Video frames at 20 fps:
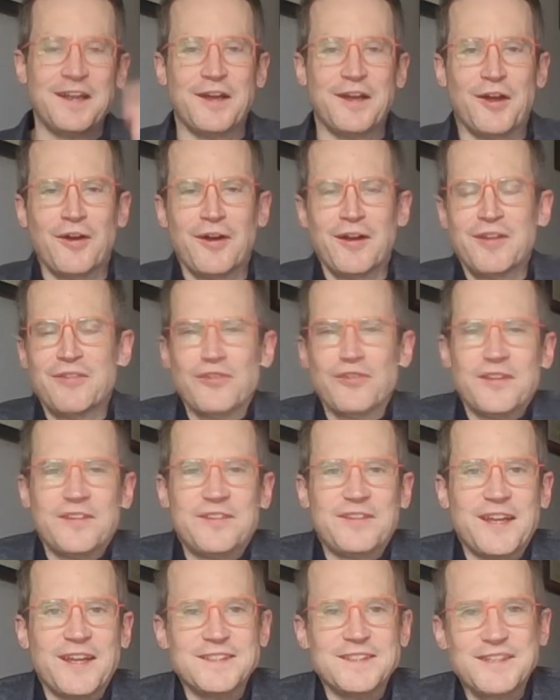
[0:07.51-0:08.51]
All right, for this
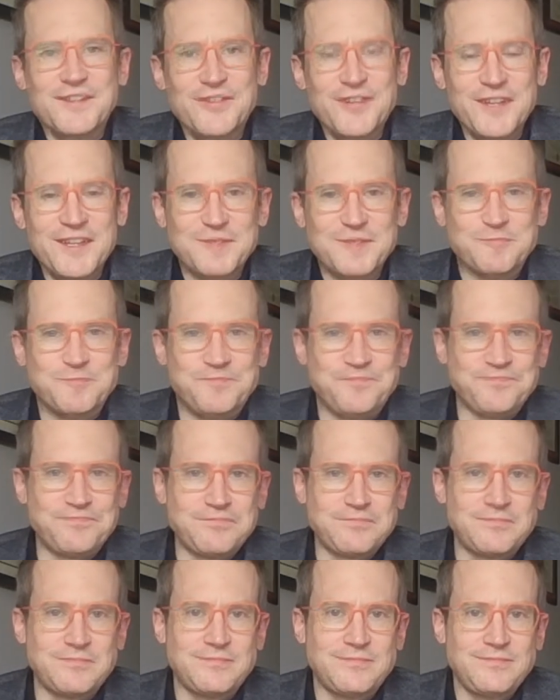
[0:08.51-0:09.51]
activity,
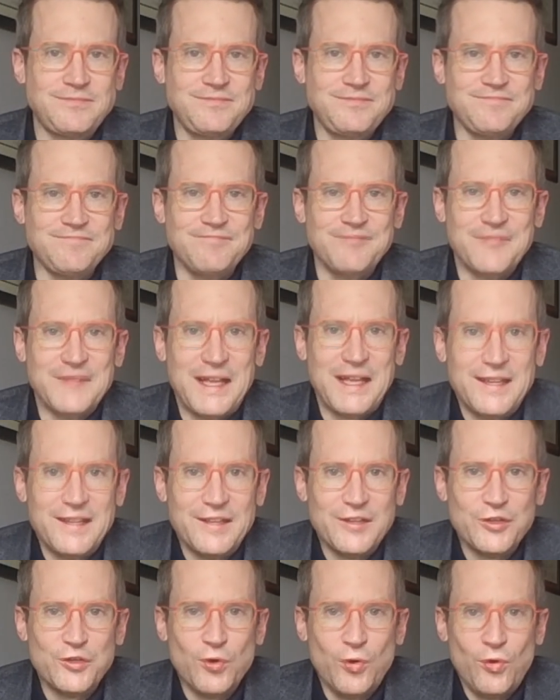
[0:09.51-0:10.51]

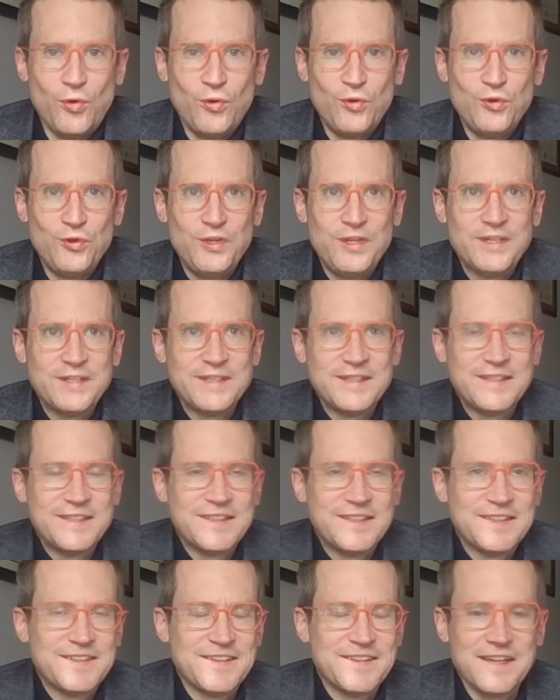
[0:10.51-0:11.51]
the goal
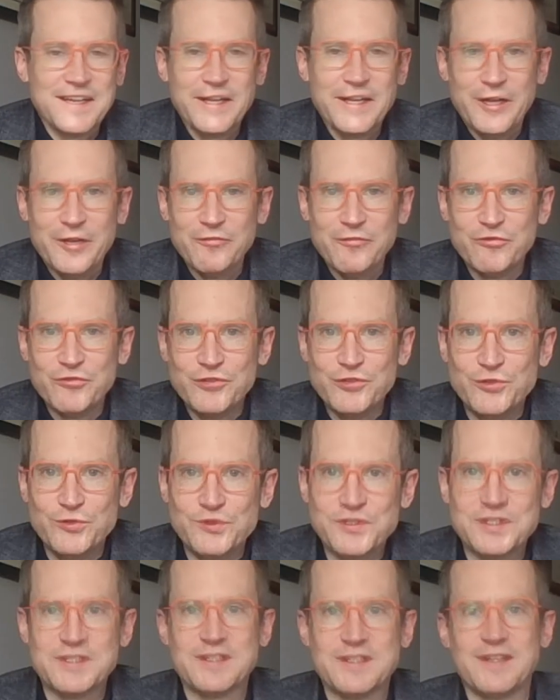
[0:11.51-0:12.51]
that I have for you
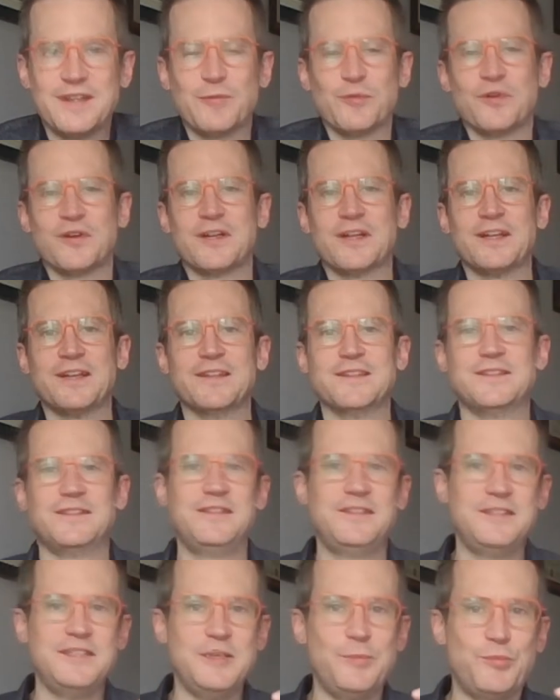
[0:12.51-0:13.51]
is that we're going to
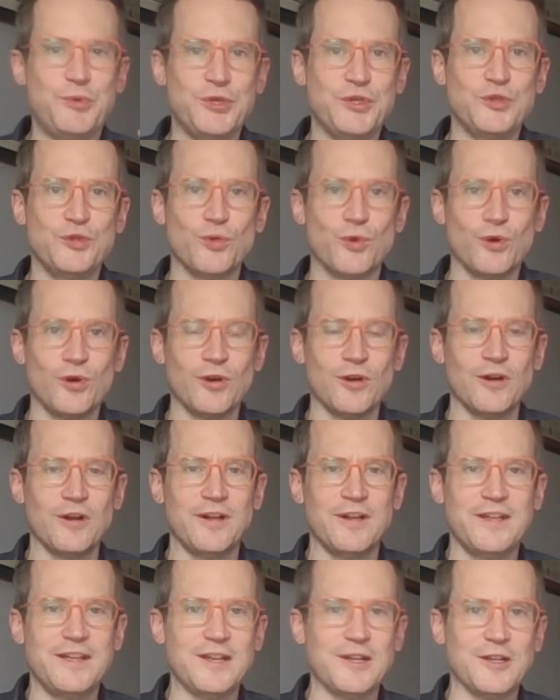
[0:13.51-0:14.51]
deepen your
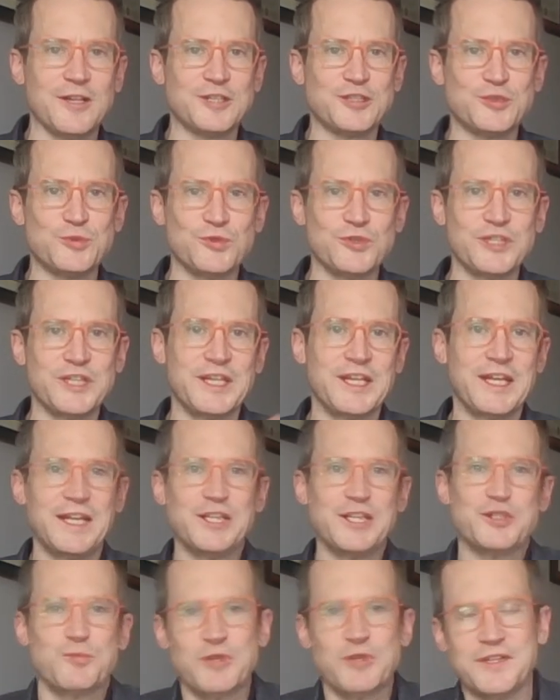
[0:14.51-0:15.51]
intellectual
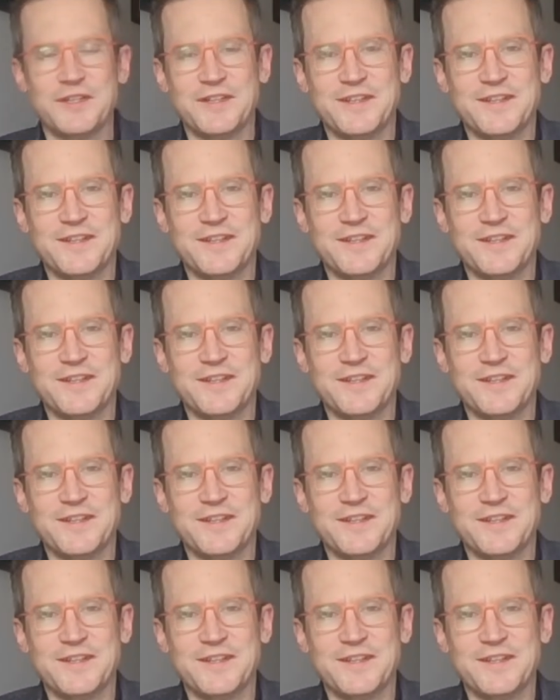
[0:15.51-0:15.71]
engagement